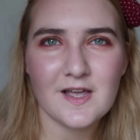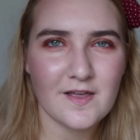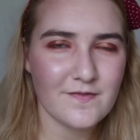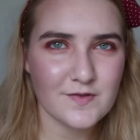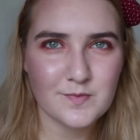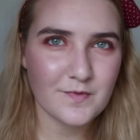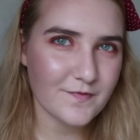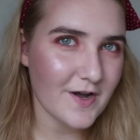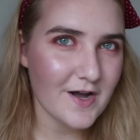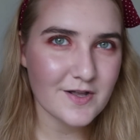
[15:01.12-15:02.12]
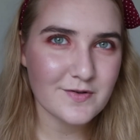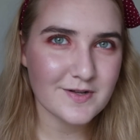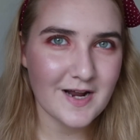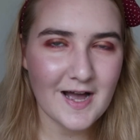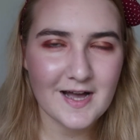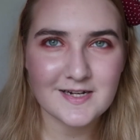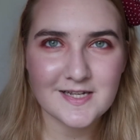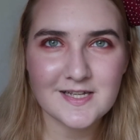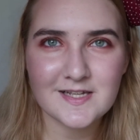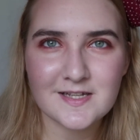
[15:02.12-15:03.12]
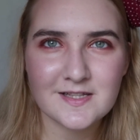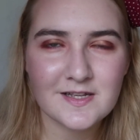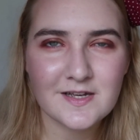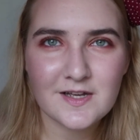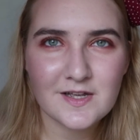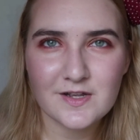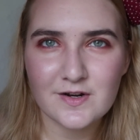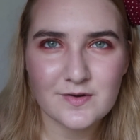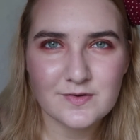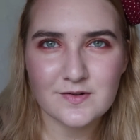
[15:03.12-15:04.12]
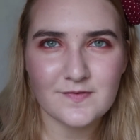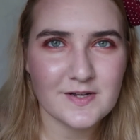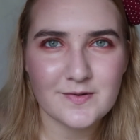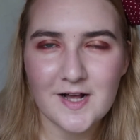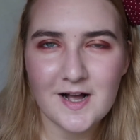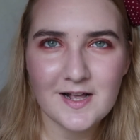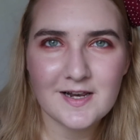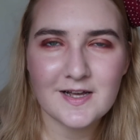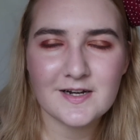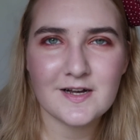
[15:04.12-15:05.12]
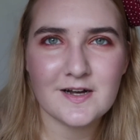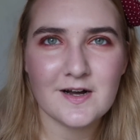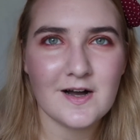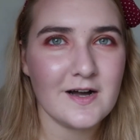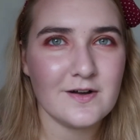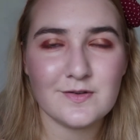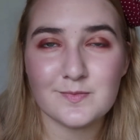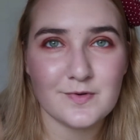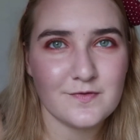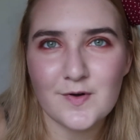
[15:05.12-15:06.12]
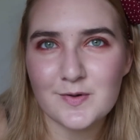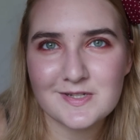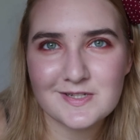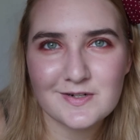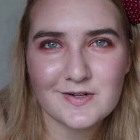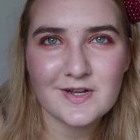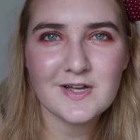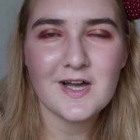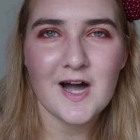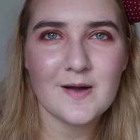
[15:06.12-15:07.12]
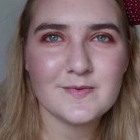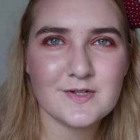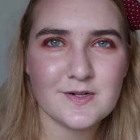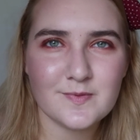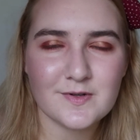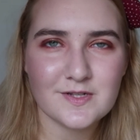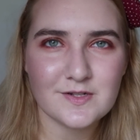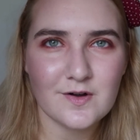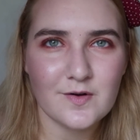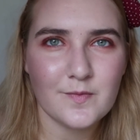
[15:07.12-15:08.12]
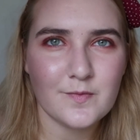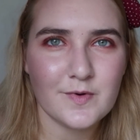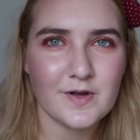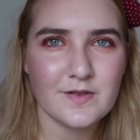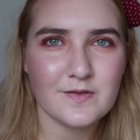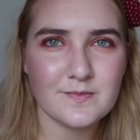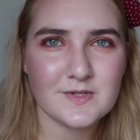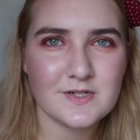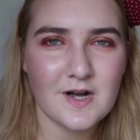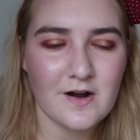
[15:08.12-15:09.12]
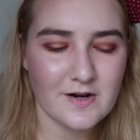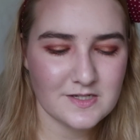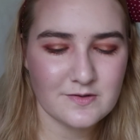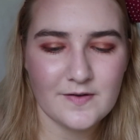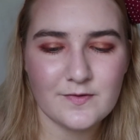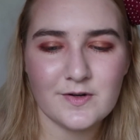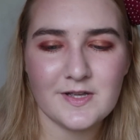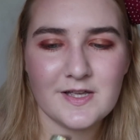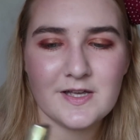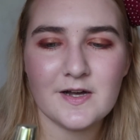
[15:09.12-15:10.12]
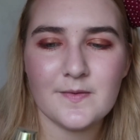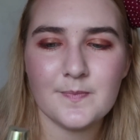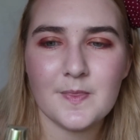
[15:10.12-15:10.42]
if you prefer, you can add in, you know, sort of liquid eyeliner, you can put falsies on. I'm just going to put this on with mascara. So I've got here